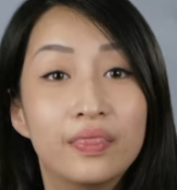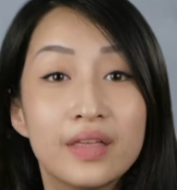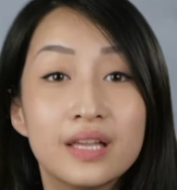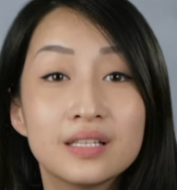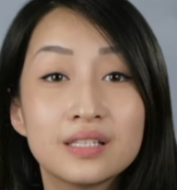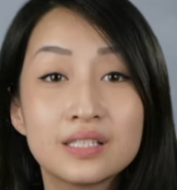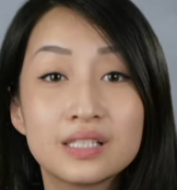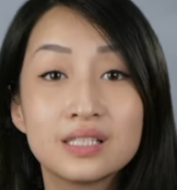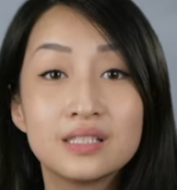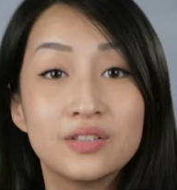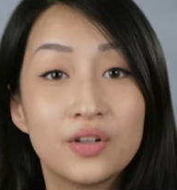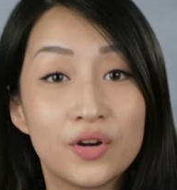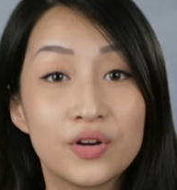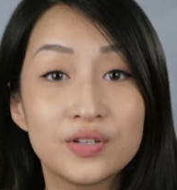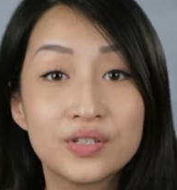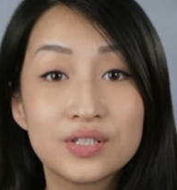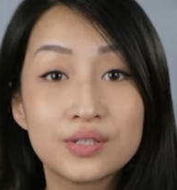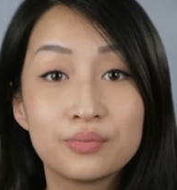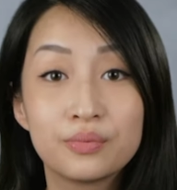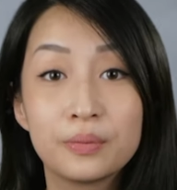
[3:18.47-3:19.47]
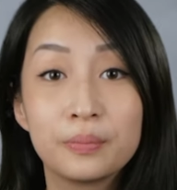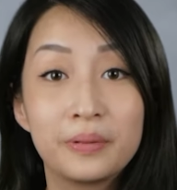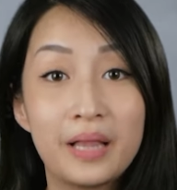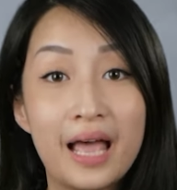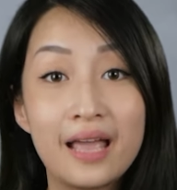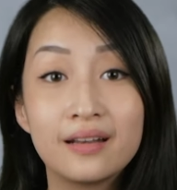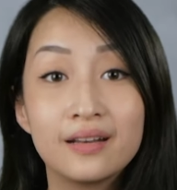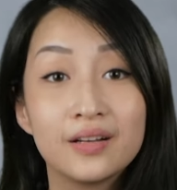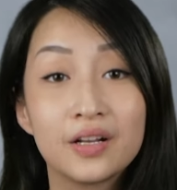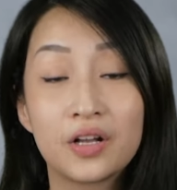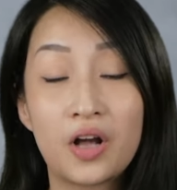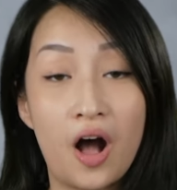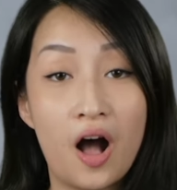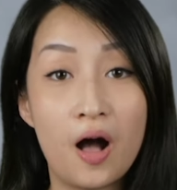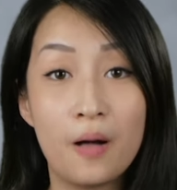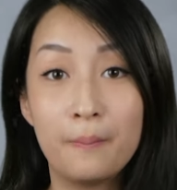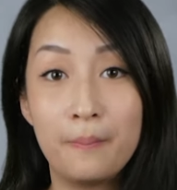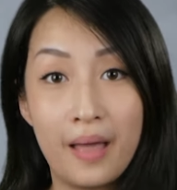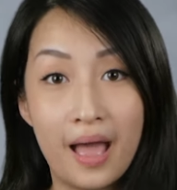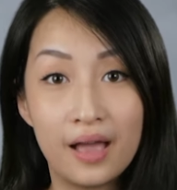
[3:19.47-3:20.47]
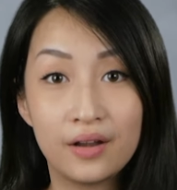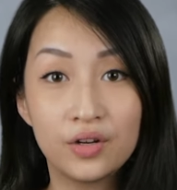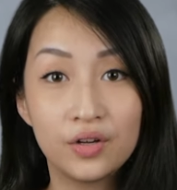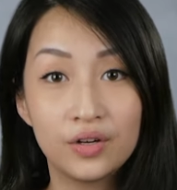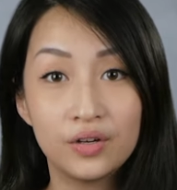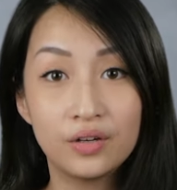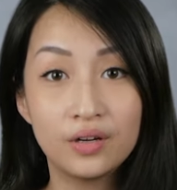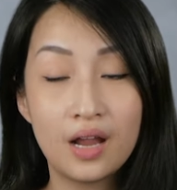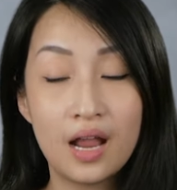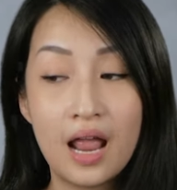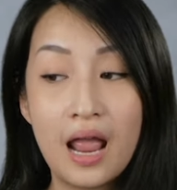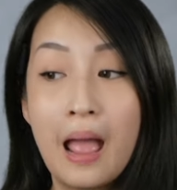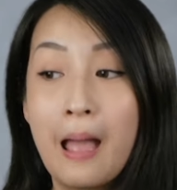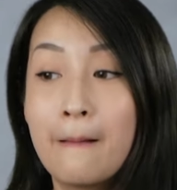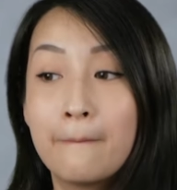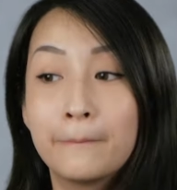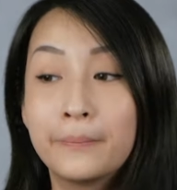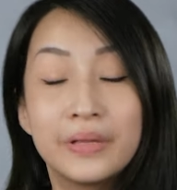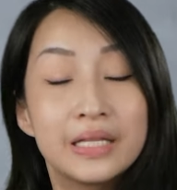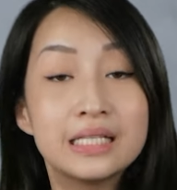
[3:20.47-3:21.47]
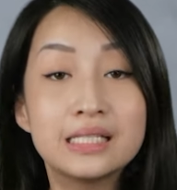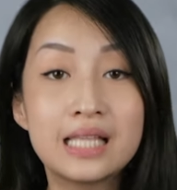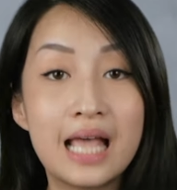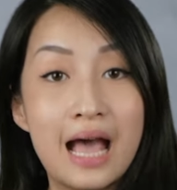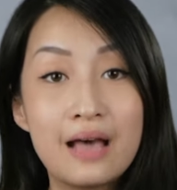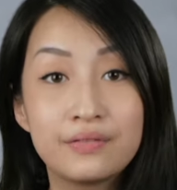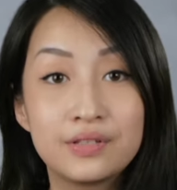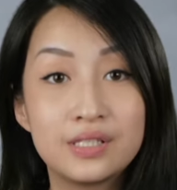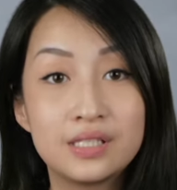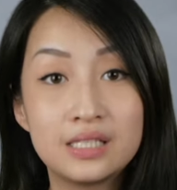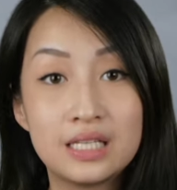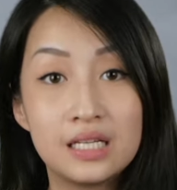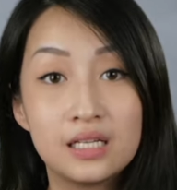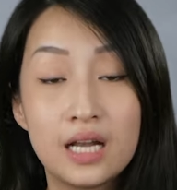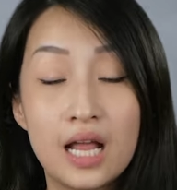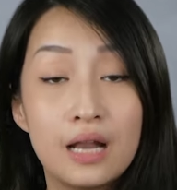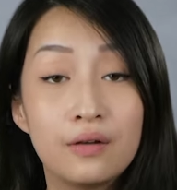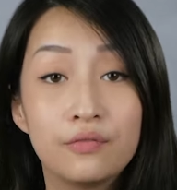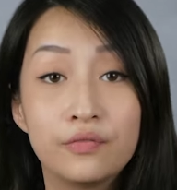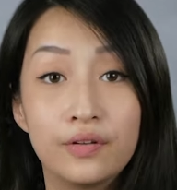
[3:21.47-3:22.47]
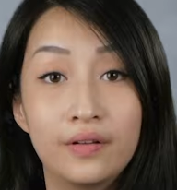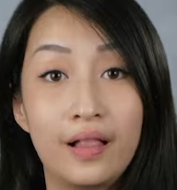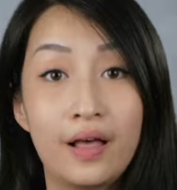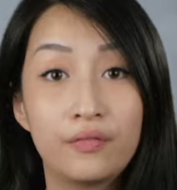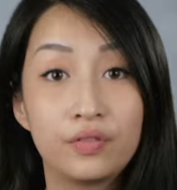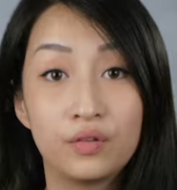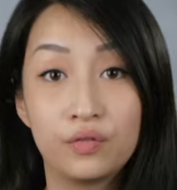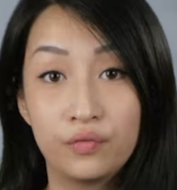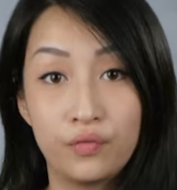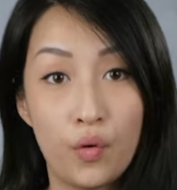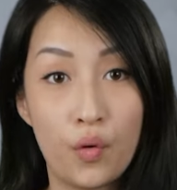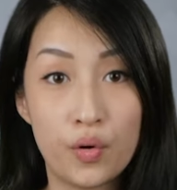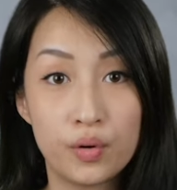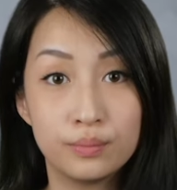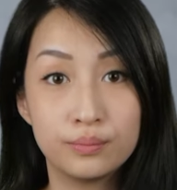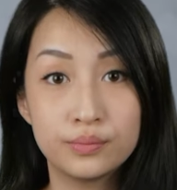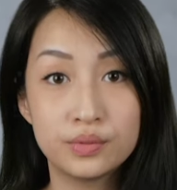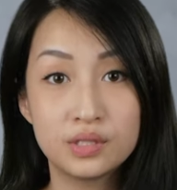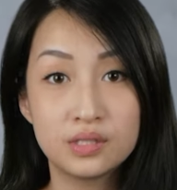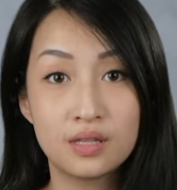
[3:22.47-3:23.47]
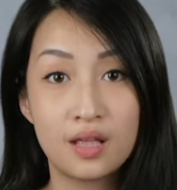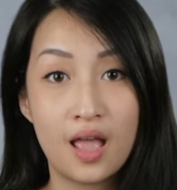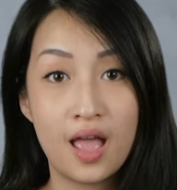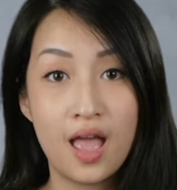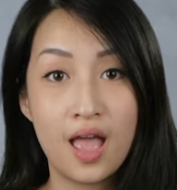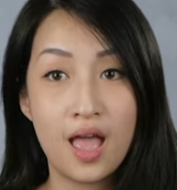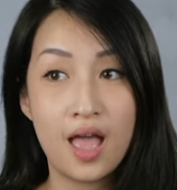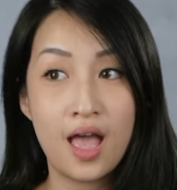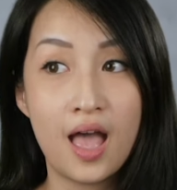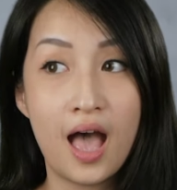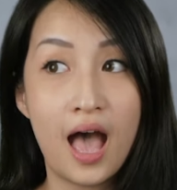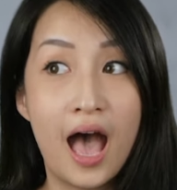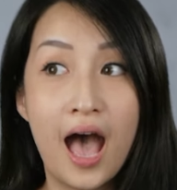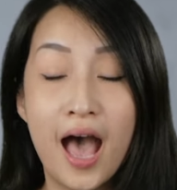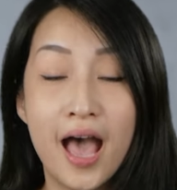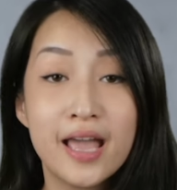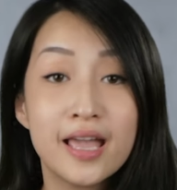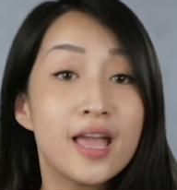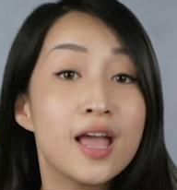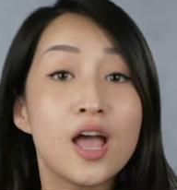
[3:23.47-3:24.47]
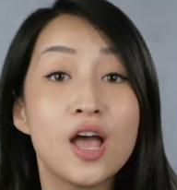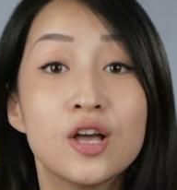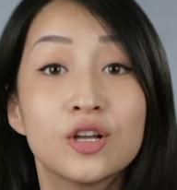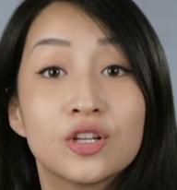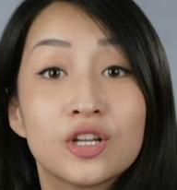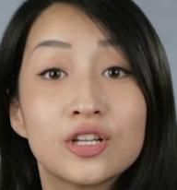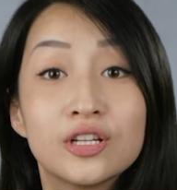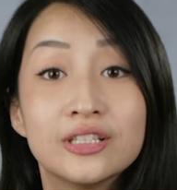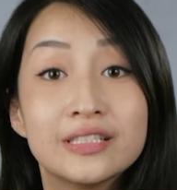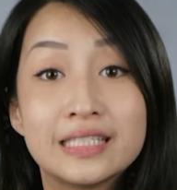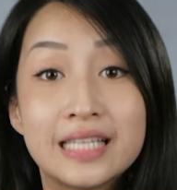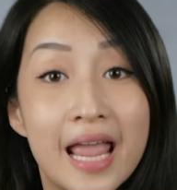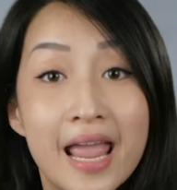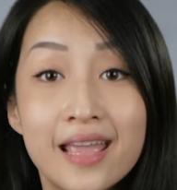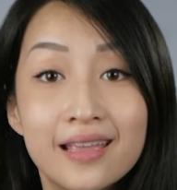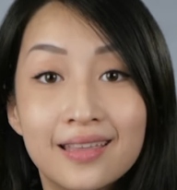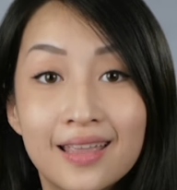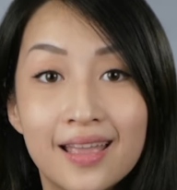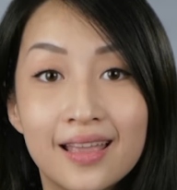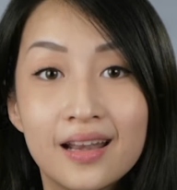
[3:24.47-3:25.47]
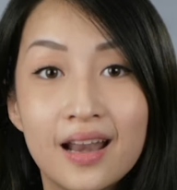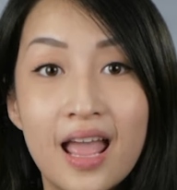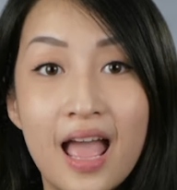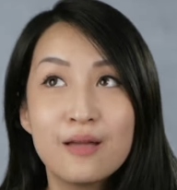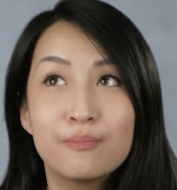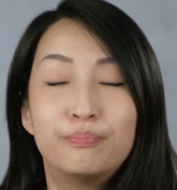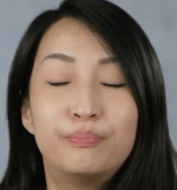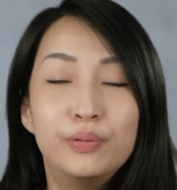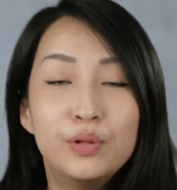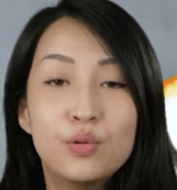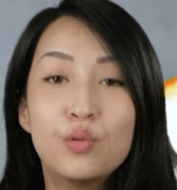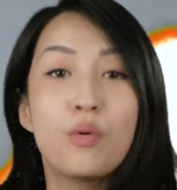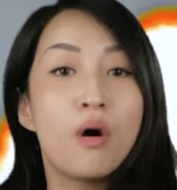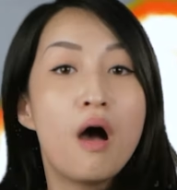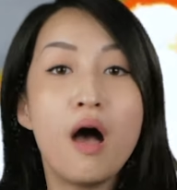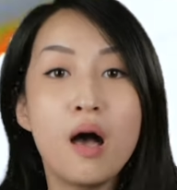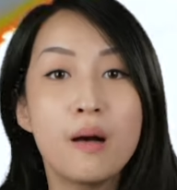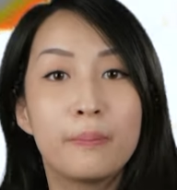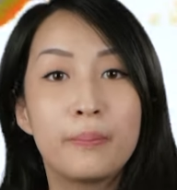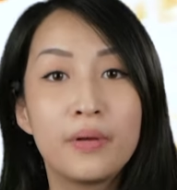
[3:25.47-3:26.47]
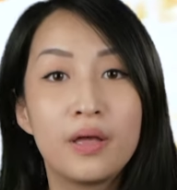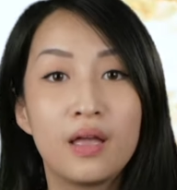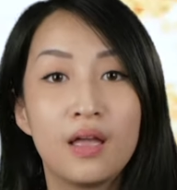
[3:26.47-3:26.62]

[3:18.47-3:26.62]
this nurse replied in a calm manner, please have a seat and fill out the forms. I couldn't take it. I blew up.